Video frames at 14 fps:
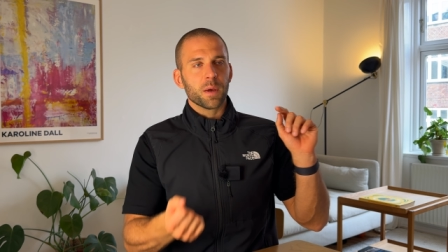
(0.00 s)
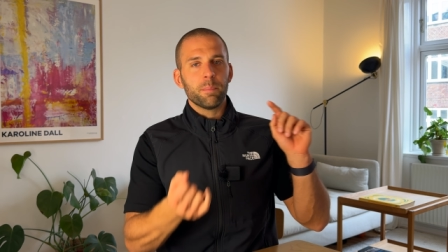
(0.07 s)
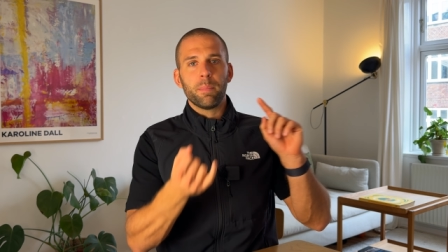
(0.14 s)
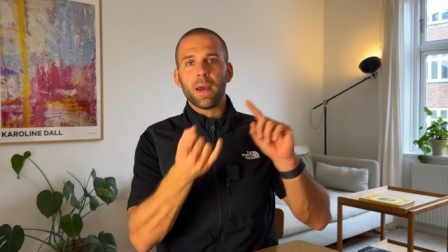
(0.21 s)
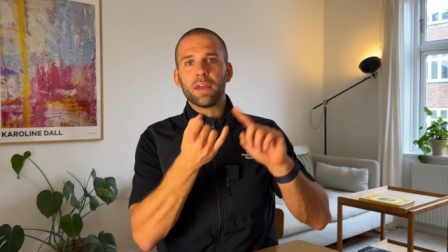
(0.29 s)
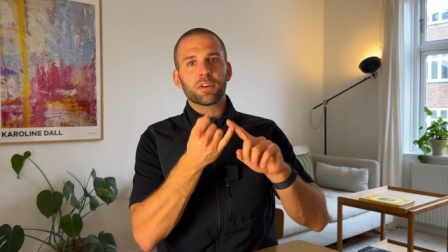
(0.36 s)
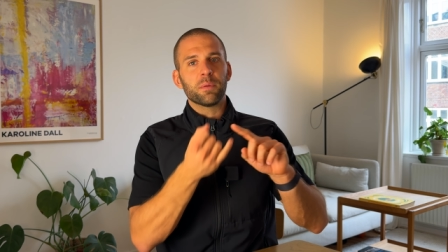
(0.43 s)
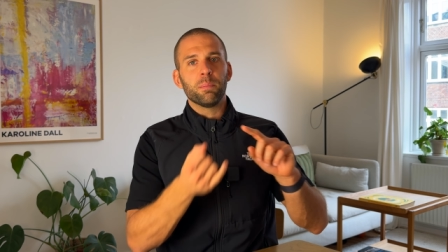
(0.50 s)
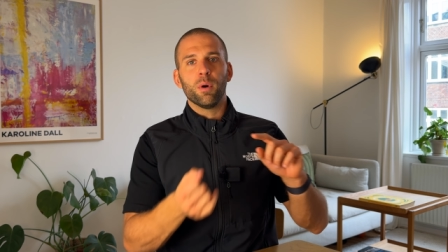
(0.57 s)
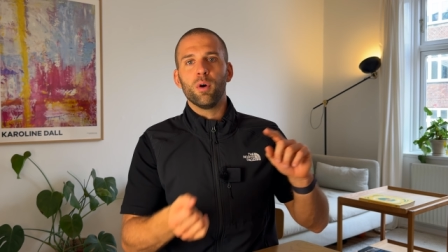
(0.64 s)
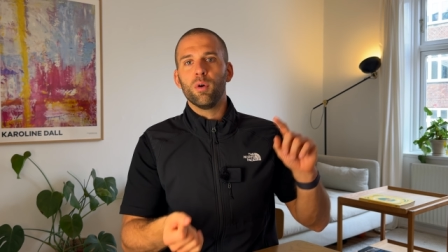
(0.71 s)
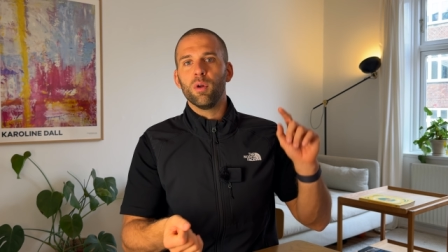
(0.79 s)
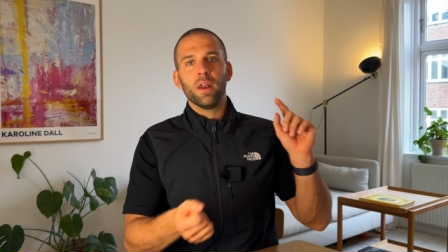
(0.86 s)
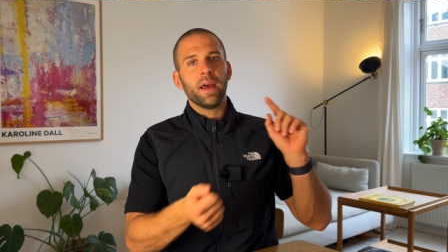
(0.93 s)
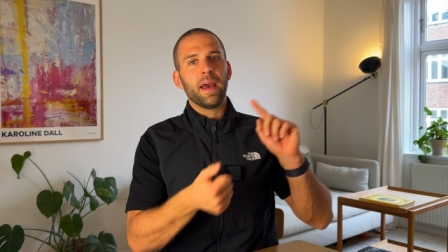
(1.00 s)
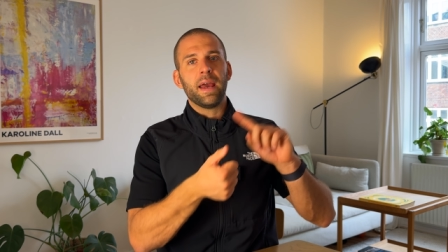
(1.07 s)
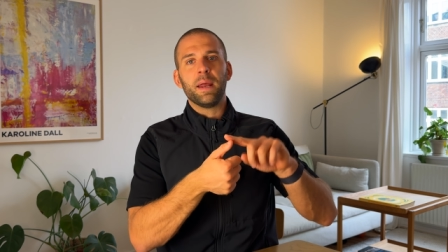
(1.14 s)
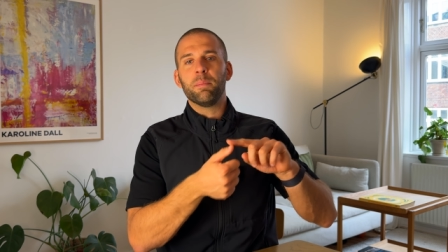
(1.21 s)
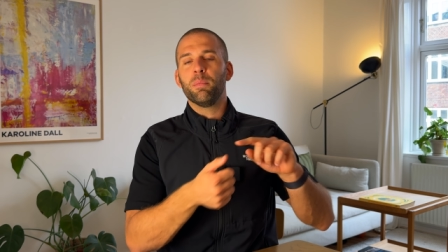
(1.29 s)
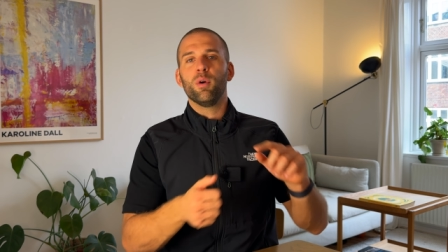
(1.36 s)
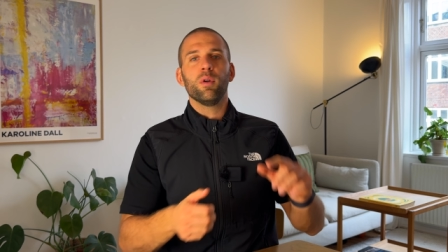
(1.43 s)
basketball,
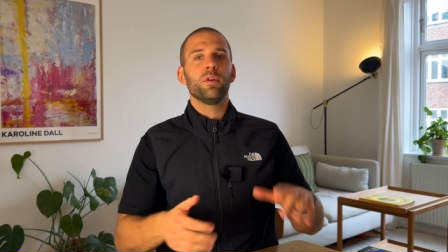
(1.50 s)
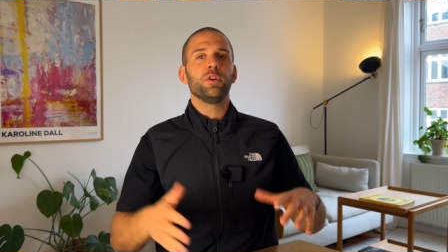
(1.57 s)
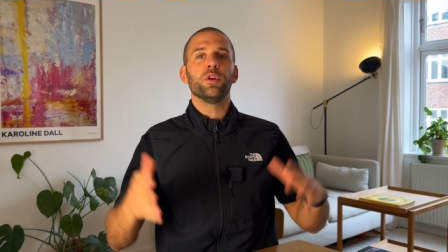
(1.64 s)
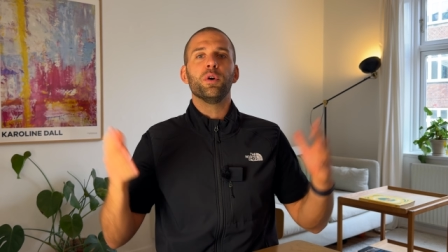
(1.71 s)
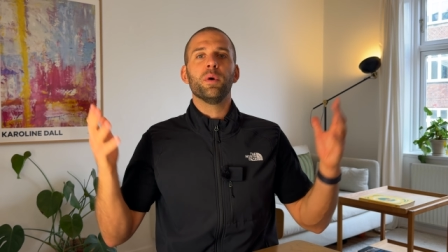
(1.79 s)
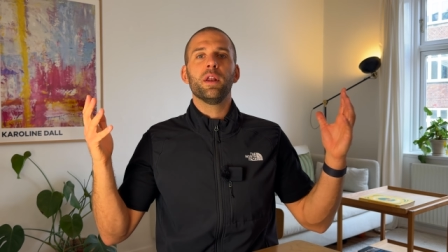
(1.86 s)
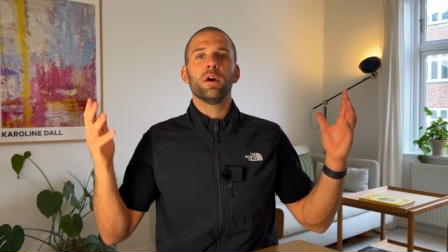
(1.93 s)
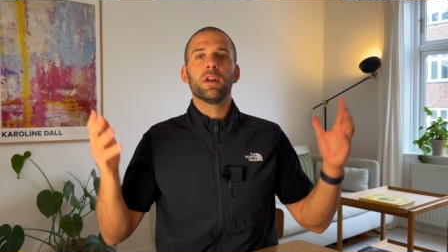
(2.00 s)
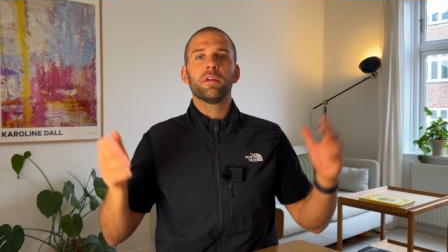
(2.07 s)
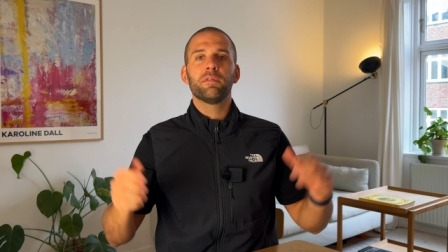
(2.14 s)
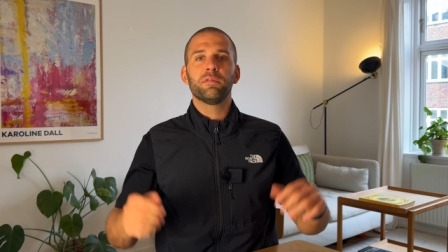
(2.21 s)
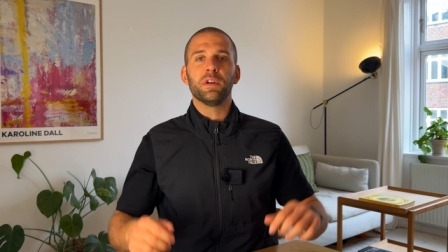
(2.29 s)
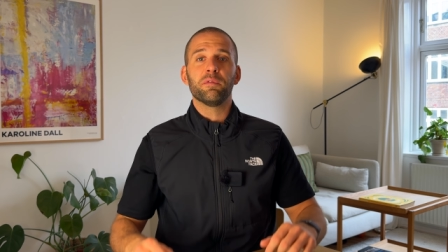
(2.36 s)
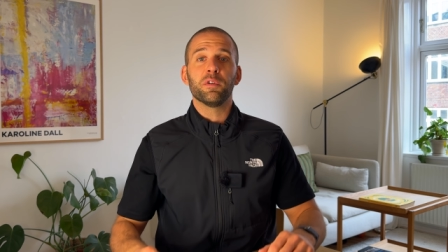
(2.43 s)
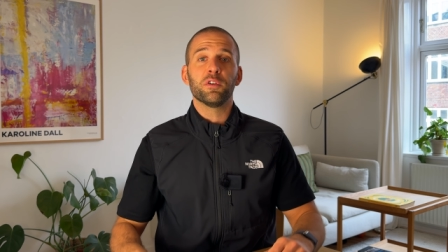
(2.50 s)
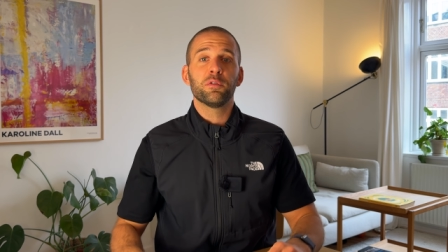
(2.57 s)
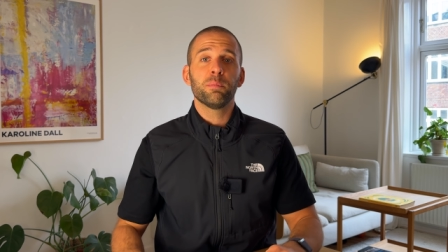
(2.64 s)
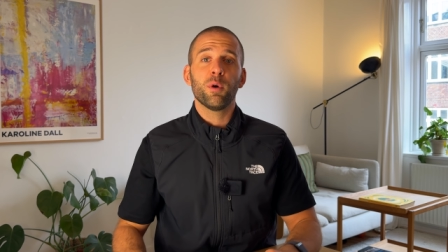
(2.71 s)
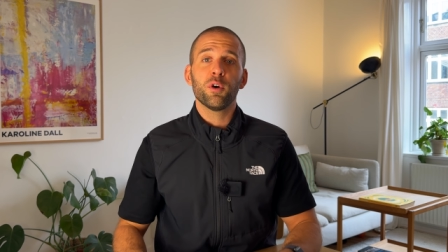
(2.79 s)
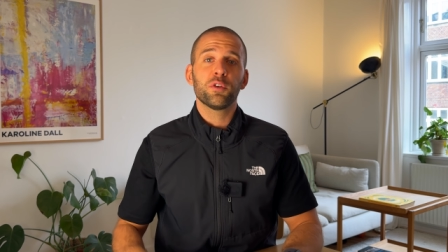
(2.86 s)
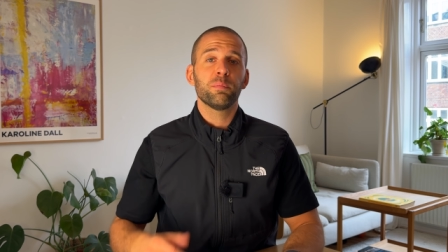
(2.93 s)
handball, a lot of different
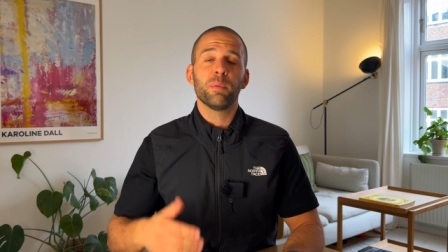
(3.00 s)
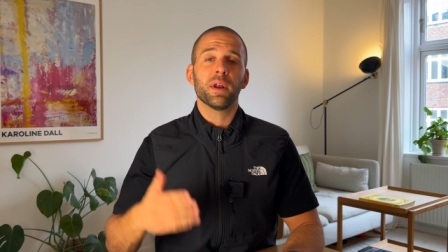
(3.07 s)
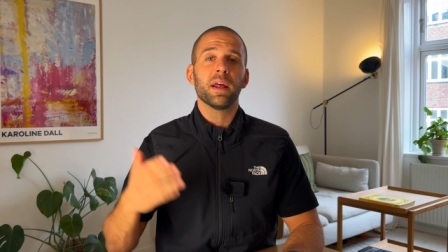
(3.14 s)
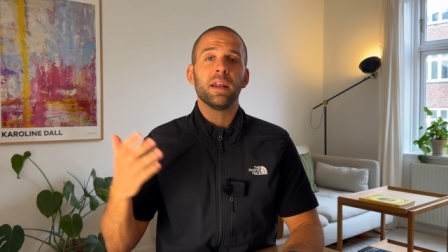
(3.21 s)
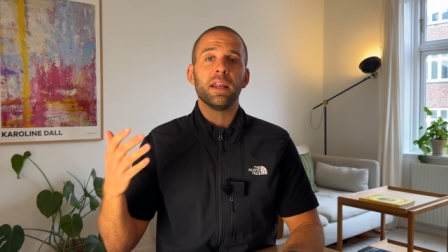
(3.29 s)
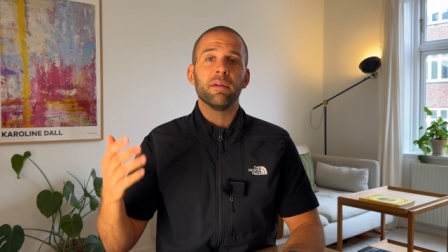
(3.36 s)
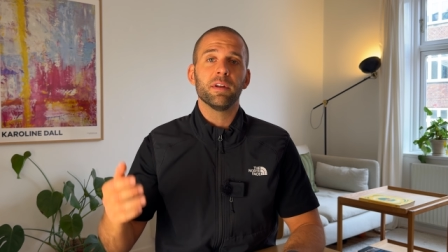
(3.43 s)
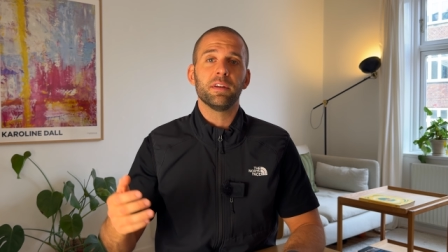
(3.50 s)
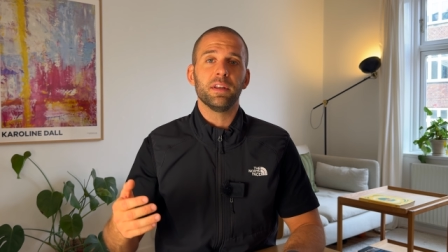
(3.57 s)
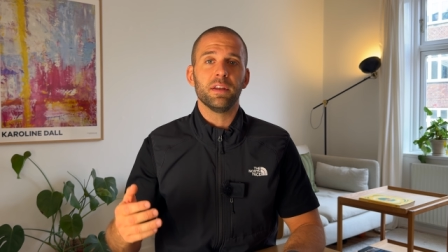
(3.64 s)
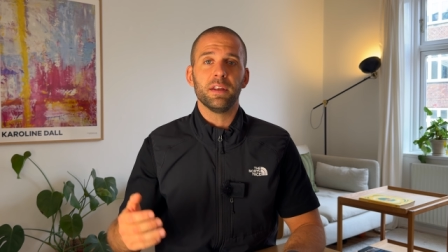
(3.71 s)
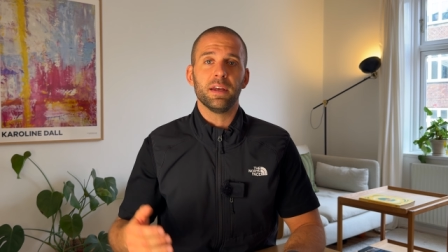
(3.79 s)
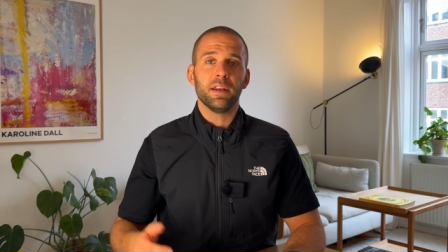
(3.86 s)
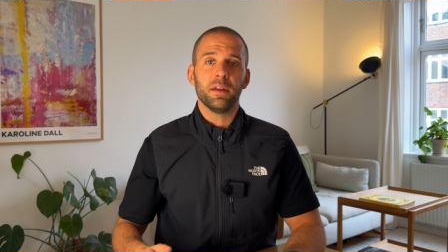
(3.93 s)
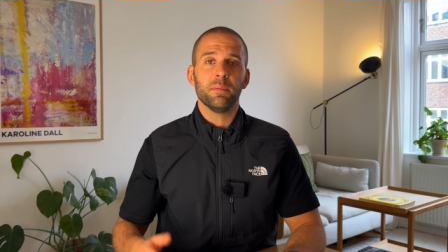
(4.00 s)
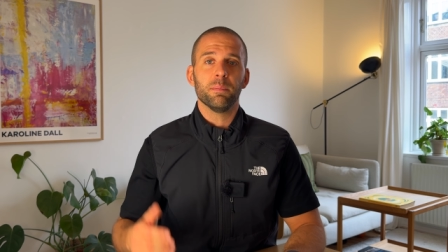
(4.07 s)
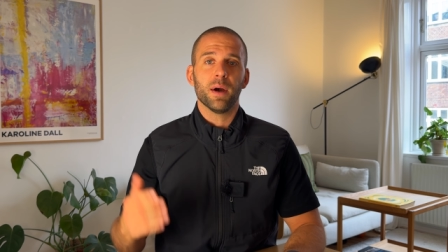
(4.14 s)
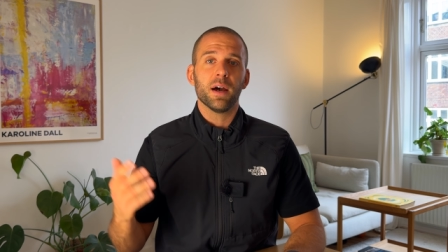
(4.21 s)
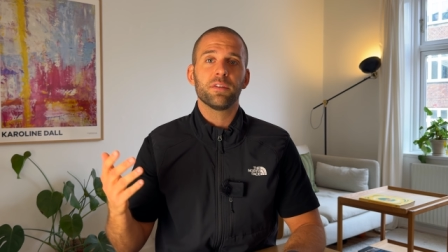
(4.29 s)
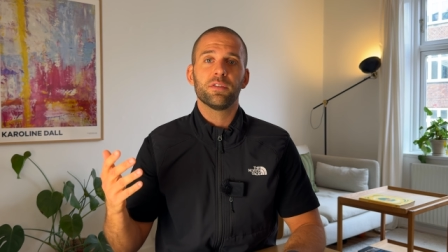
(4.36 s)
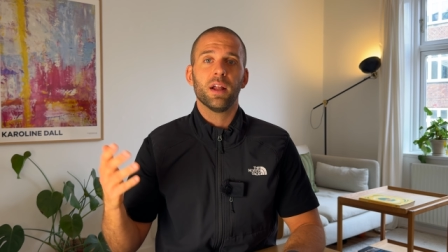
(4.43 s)
sports, but I never did any
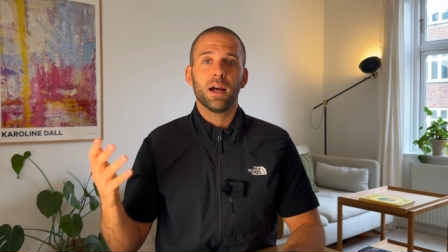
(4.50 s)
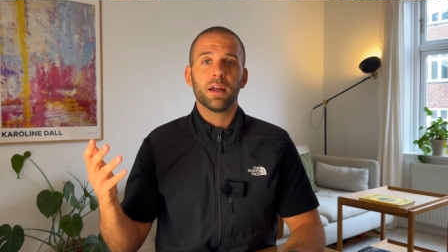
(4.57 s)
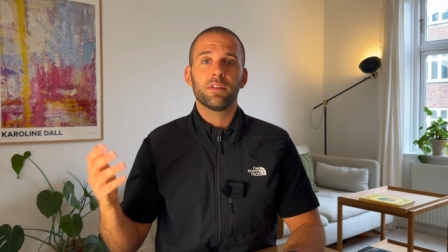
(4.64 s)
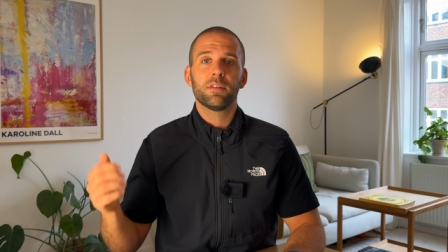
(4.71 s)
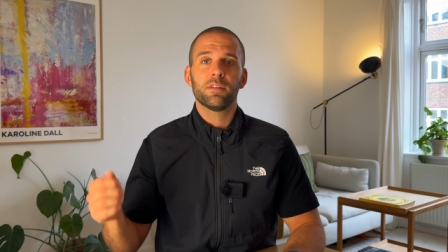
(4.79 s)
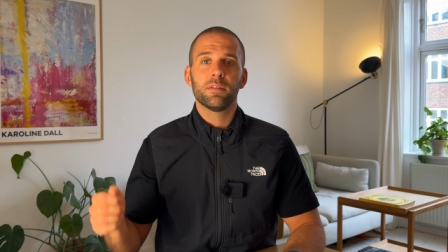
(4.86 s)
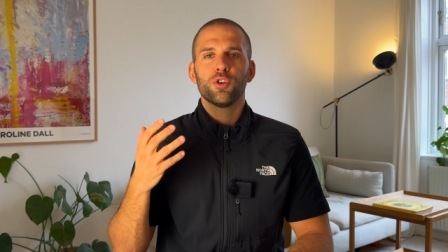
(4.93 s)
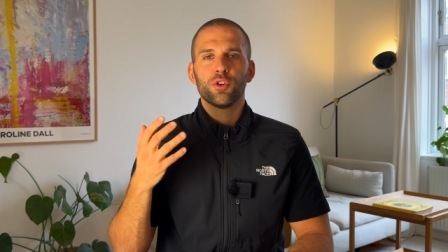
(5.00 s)
martial arts.